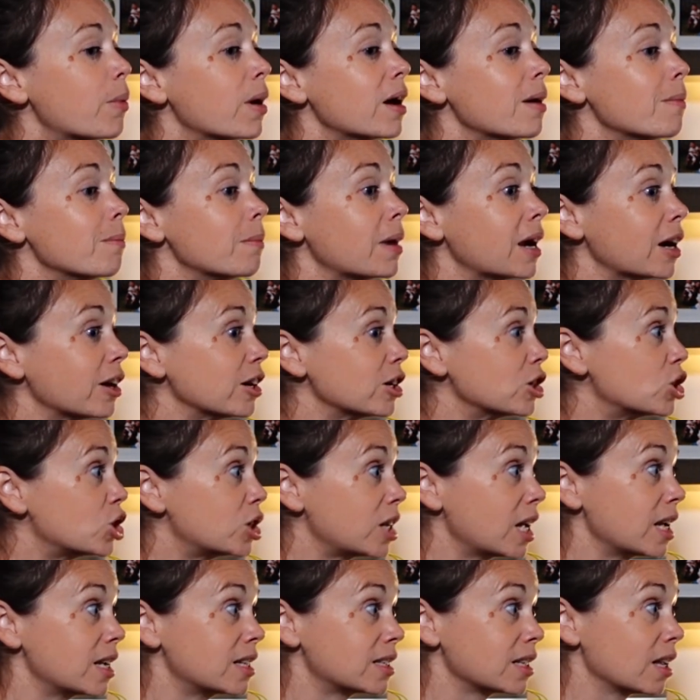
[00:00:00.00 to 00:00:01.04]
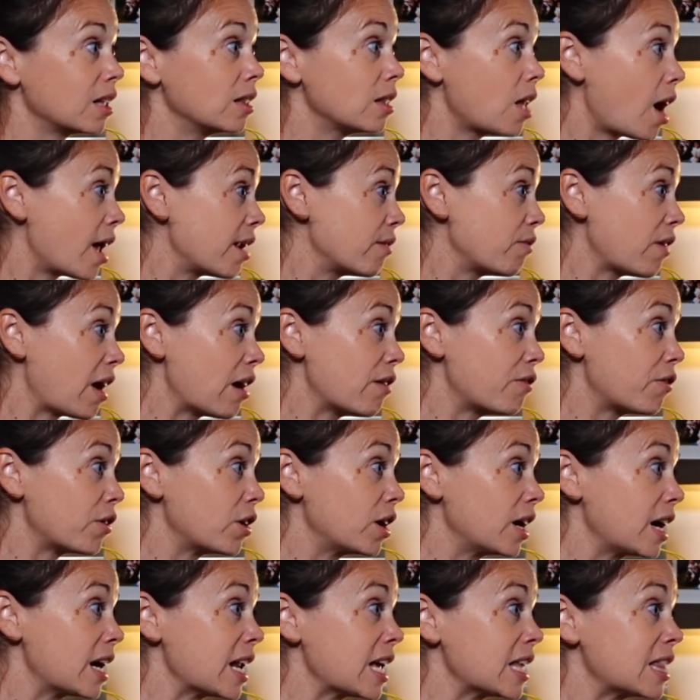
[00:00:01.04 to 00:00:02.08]
but marriage takes a lot of
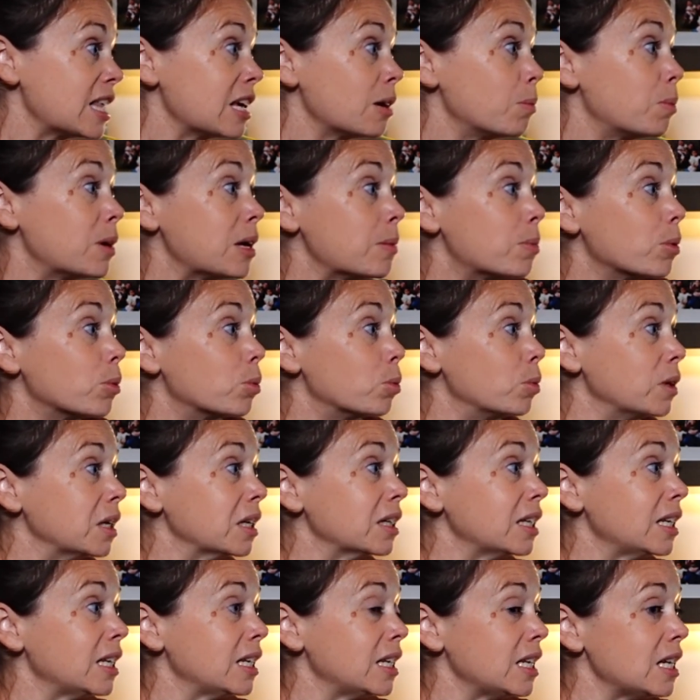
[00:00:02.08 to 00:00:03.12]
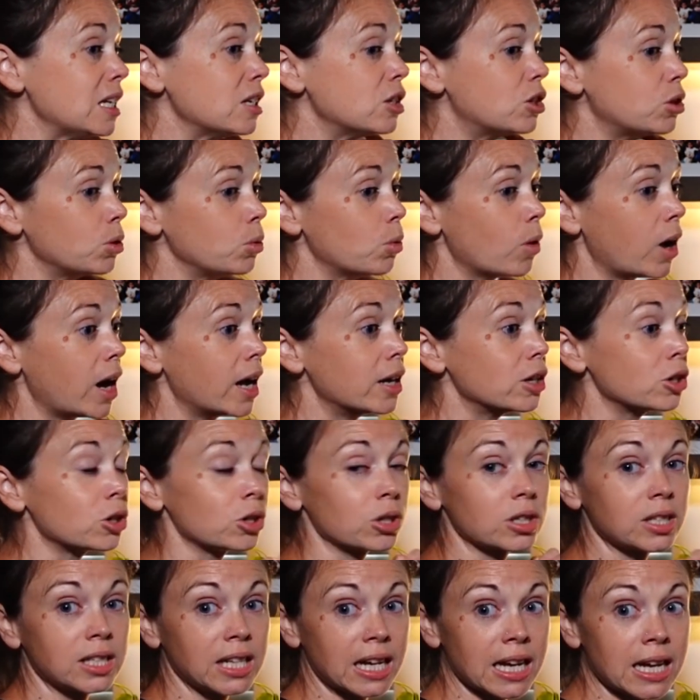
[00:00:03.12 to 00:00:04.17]
effort and i think people really need to
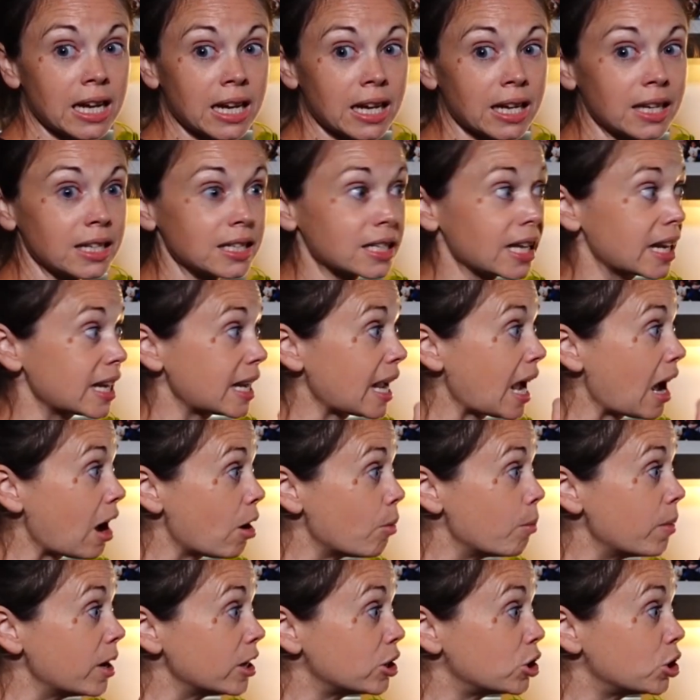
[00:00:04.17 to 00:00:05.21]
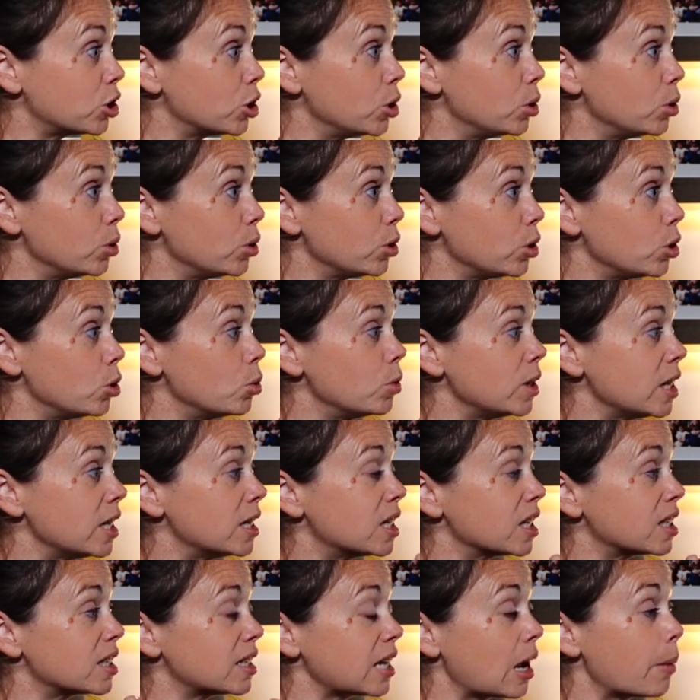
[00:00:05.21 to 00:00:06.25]
understand like how much you, you need
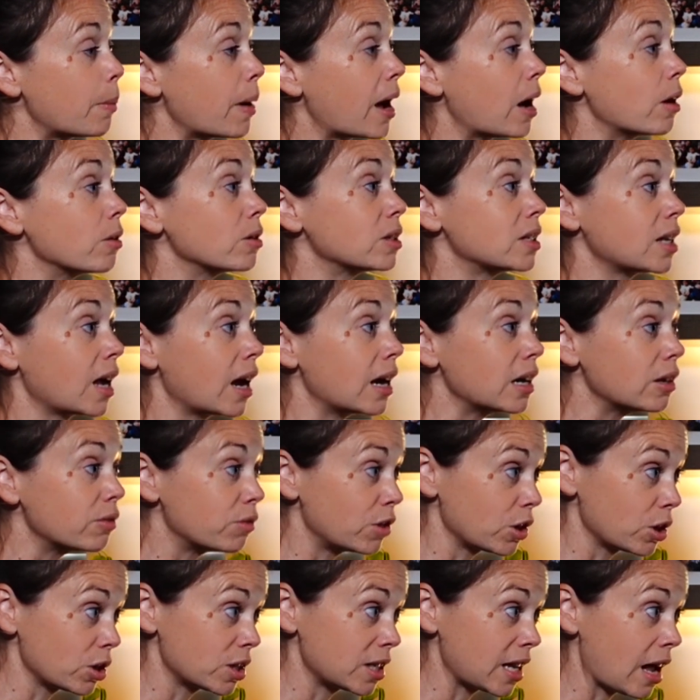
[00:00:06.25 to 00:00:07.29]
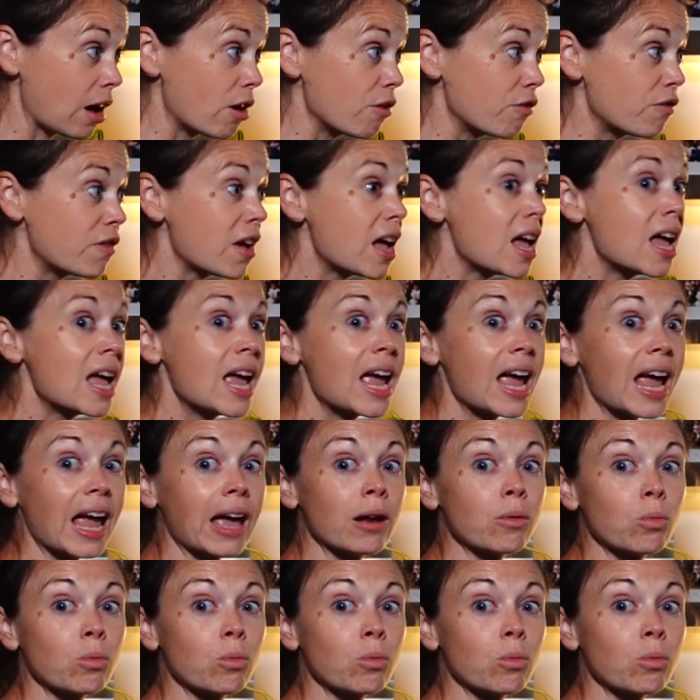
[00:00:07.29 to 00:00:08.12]
to step outside of yourself oh, yeah.